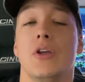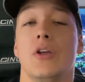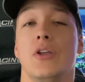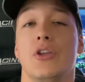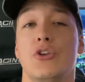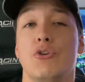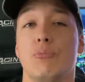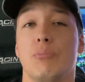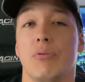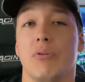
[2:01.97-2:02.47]

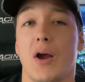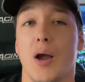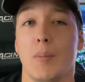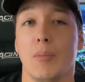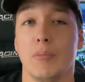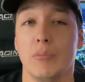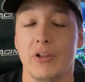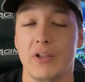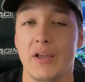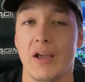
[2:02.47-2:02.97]
you
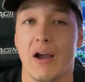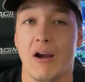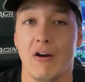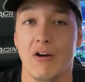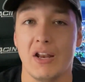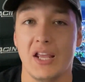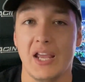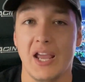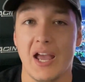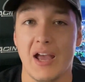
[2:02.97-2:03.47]
probably
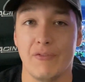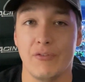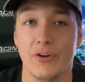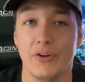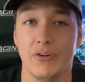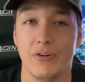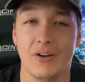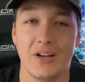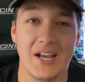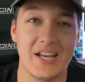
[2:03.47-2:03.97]
already have a
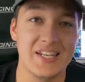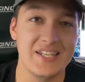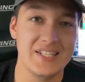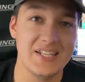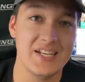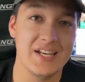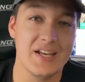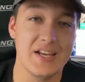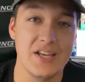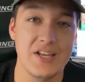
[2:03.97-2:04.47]
good
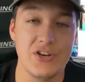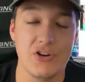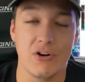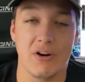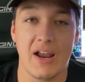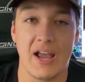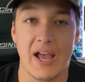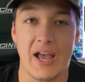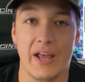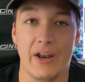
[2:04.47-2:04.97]
idea in
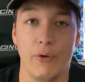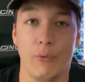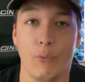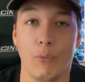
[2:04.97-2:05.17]
your head